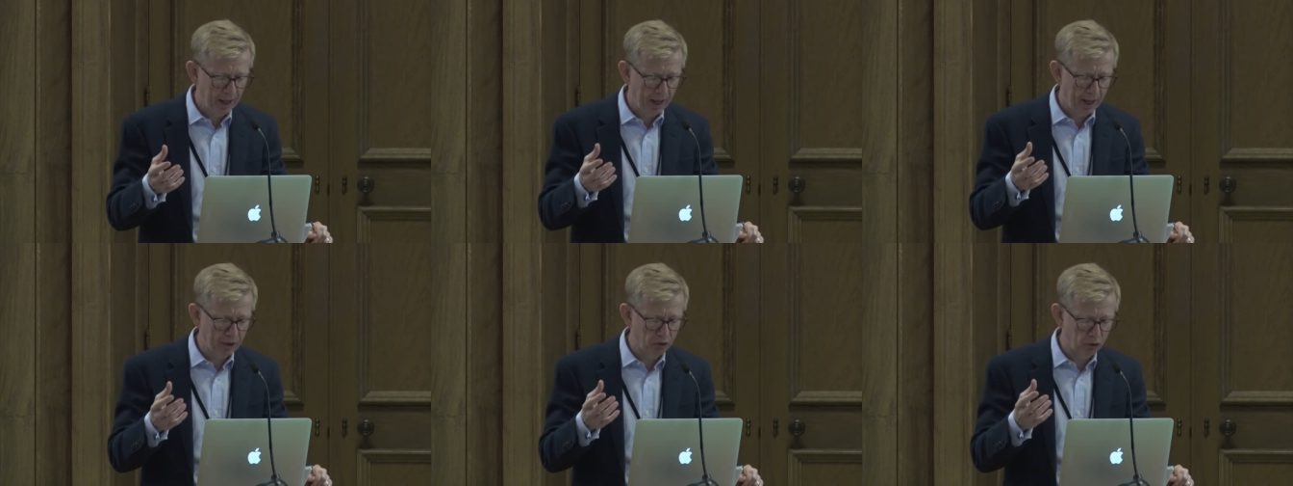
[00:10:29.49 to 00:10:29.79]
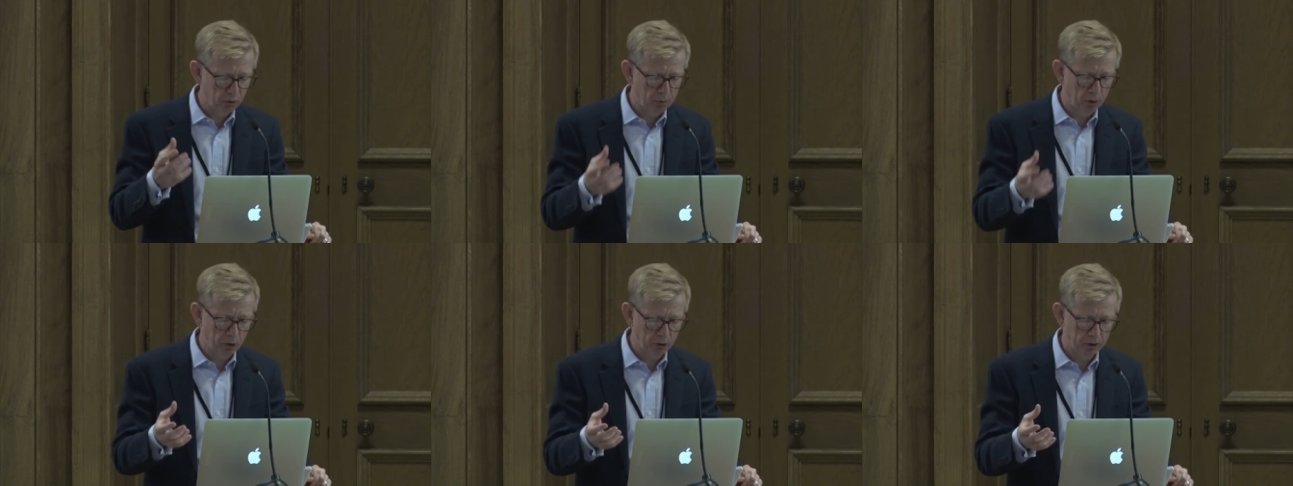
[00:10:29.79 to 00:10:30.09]
and
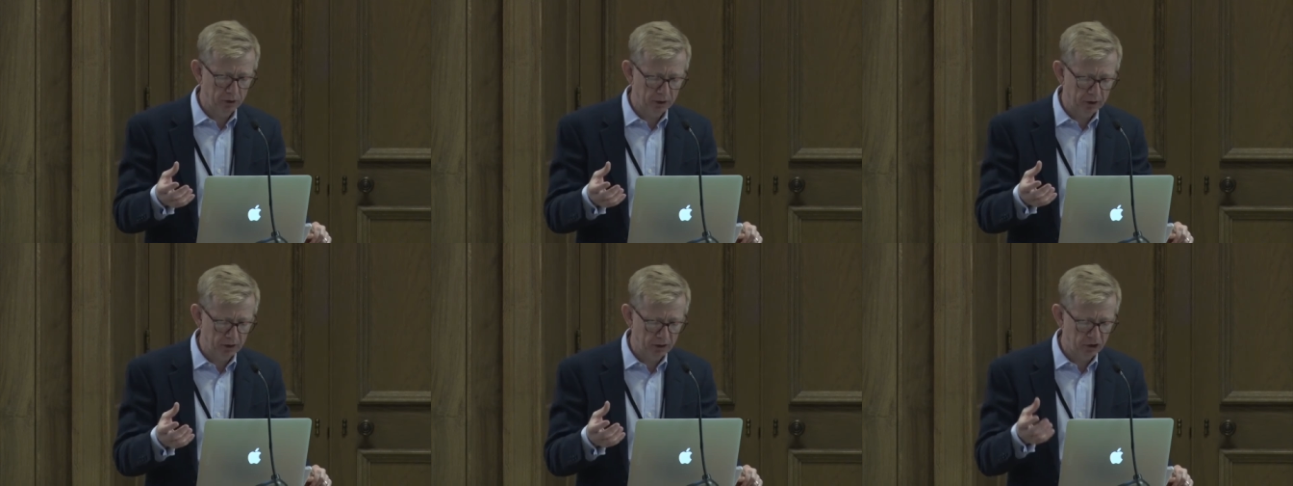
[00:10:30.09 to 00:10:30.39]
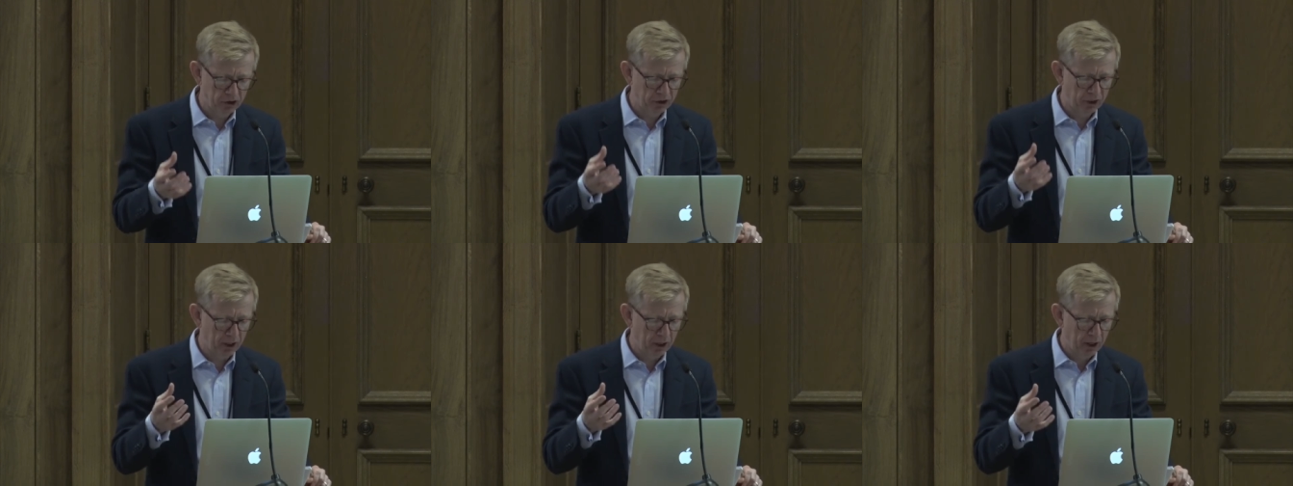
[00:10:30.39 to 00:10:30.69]

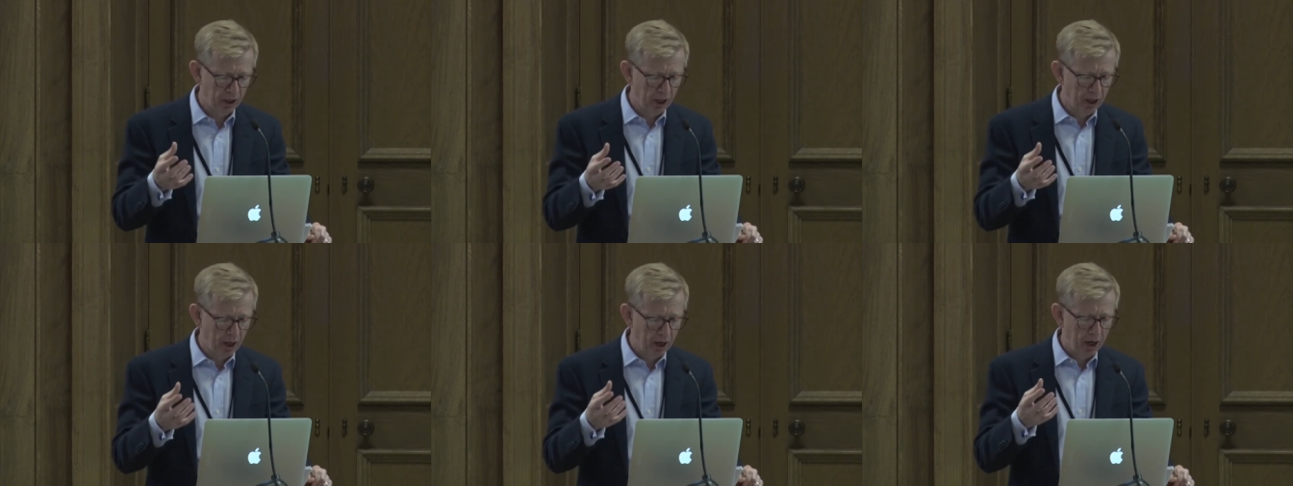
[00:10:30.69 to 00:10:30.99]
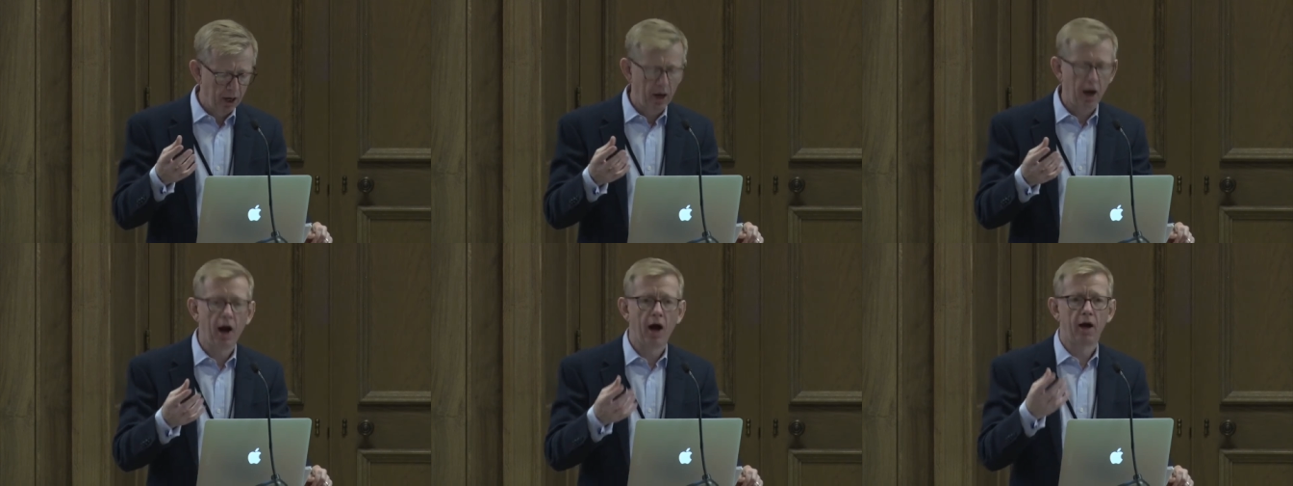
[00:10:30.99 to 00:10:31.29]
robotics
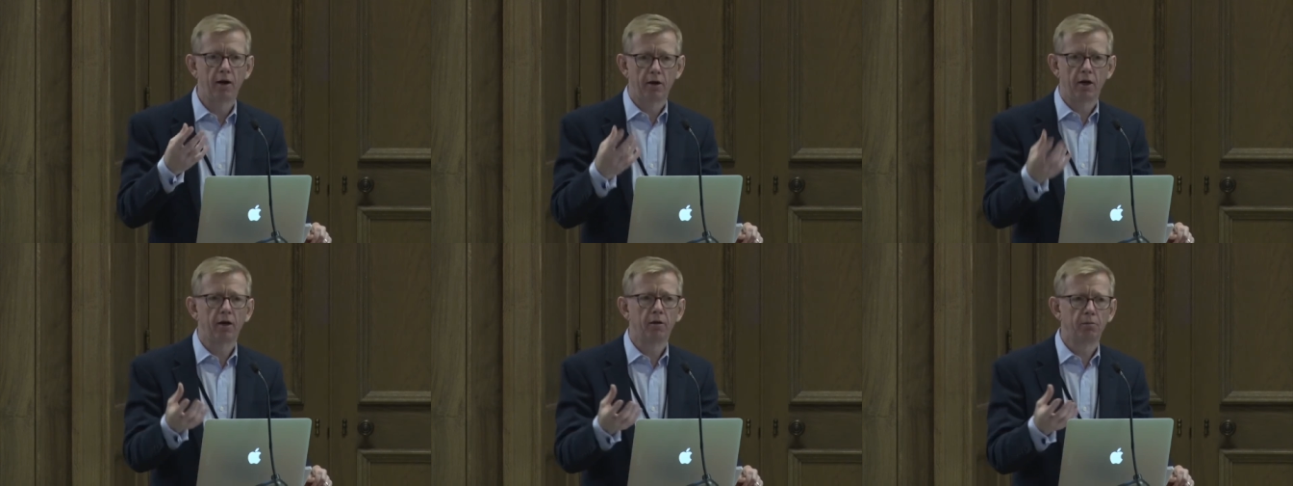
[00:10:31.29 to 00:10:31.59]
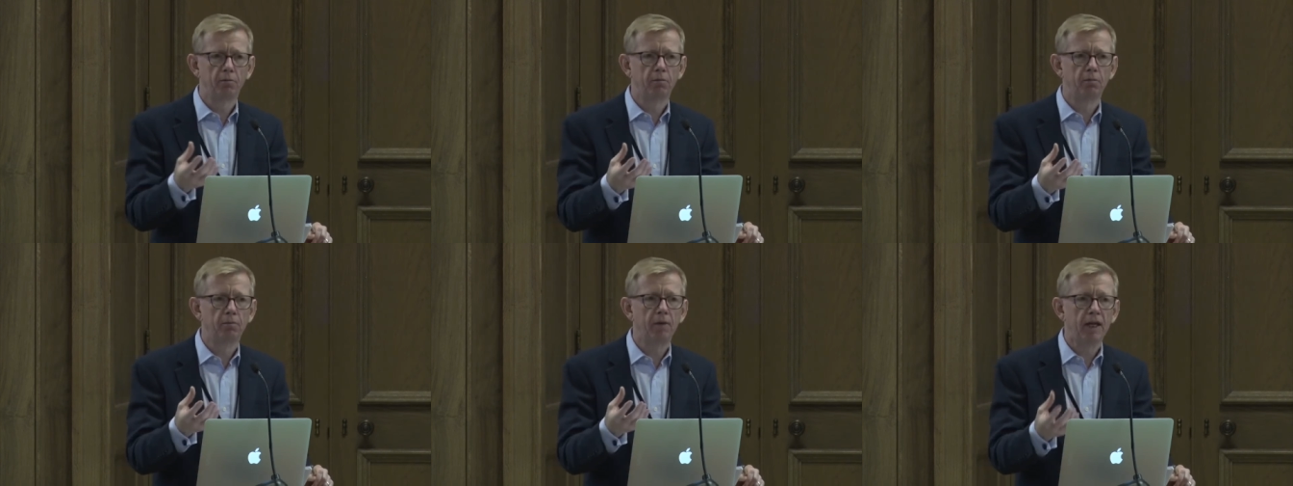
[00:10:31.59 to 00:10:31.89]

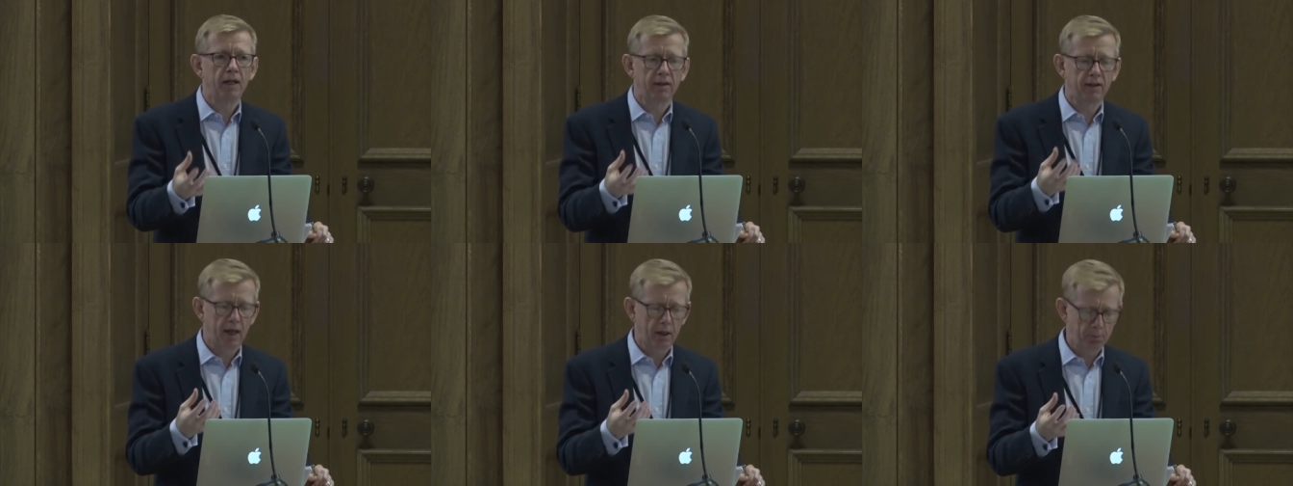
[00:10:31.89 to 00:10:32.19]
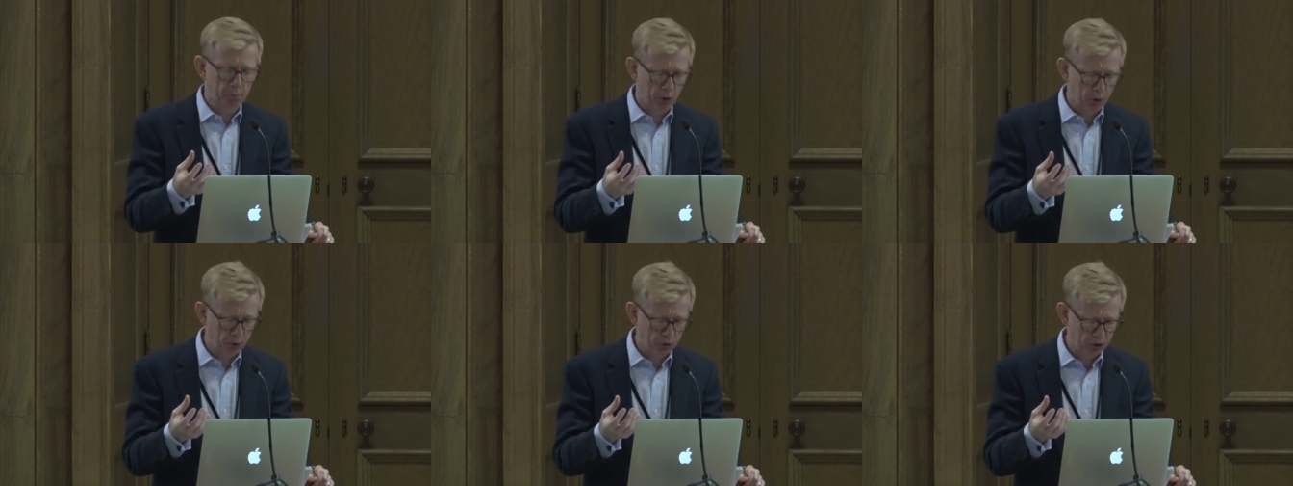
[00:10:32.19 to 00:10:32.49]
make
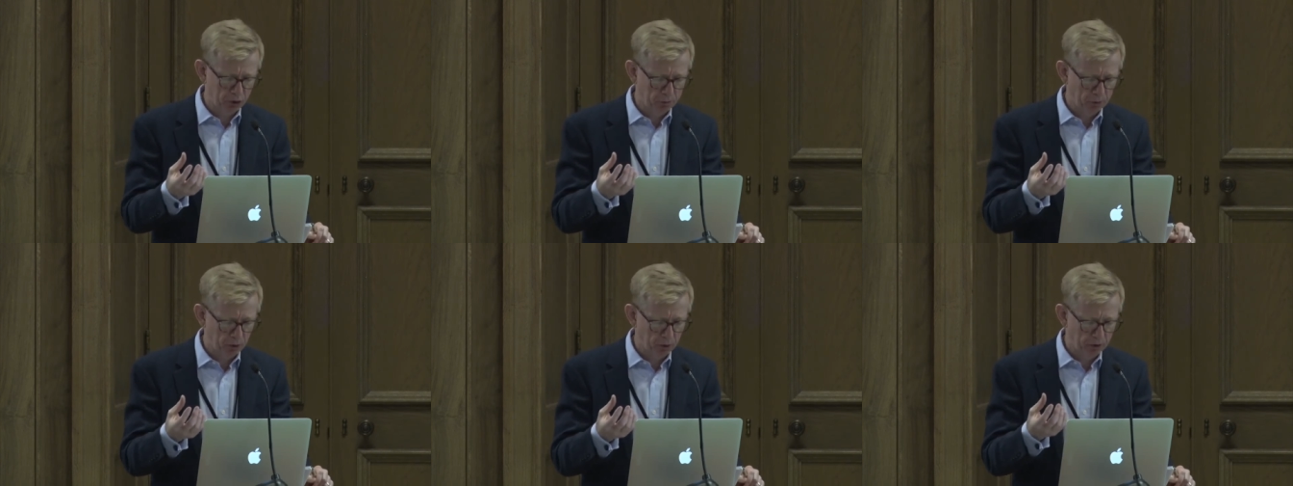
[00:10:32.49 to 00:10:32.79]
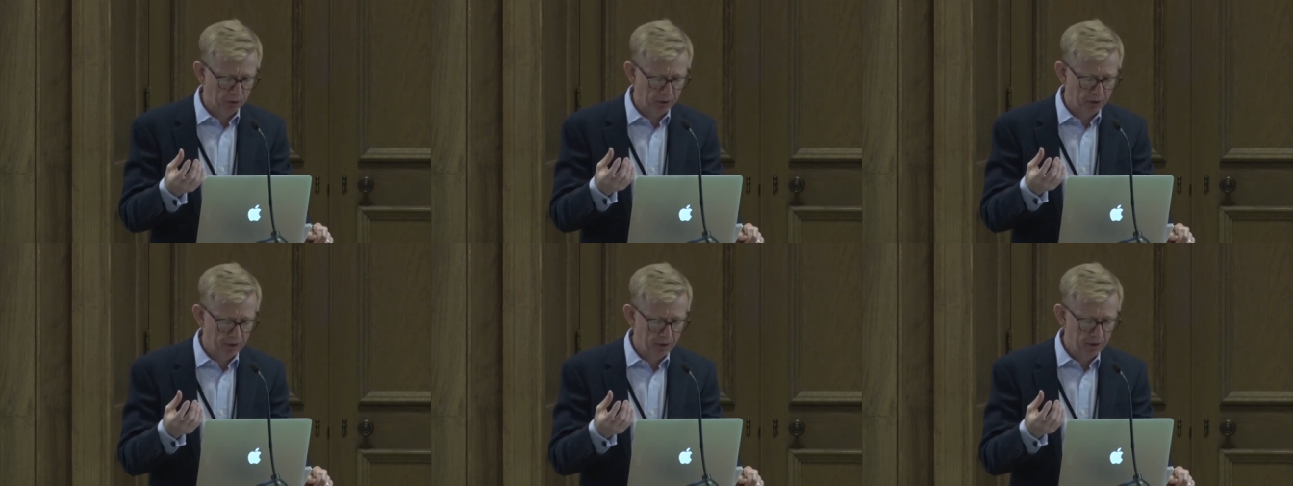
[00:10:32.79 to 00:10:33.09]
that possible.